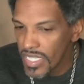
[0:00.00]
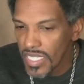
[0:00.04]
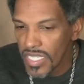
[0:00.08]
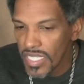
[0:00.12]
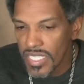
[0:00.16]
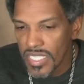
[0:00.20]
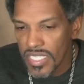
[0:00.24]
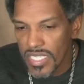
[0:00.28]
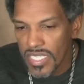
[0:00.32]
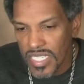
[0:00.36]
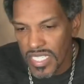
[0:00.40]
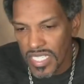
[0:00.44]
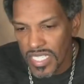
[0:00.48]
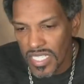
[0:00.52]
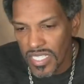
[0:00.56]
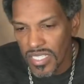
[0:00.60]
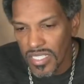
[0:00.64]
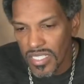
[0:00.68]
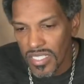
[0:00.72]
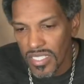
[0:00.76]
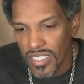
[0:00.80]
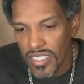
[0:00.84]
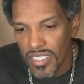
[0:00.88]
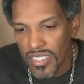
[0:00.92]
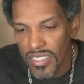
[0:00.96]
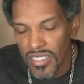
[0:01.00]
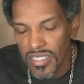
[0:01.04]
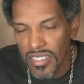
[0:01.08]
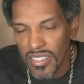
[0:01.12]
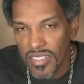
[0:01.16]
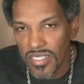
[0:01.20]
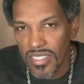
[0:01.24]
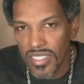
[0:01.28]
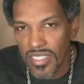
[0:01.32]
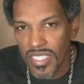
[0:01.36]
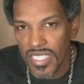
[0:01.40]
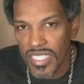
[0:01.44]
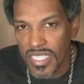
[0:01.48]
still
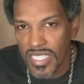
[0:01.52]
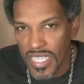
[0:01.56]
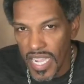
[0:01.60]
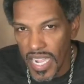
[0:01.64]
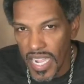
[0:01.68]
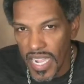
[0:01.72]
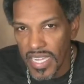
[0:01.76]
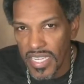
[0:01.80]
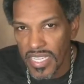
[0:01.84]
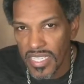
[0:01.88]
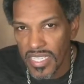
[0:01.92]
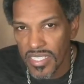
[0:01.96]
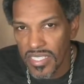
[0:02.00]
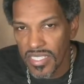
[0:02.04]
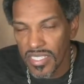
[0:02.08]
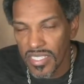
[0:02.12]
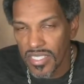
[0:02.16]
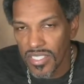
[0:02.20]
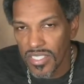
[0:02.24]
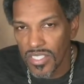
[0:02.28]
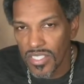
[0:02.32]
decided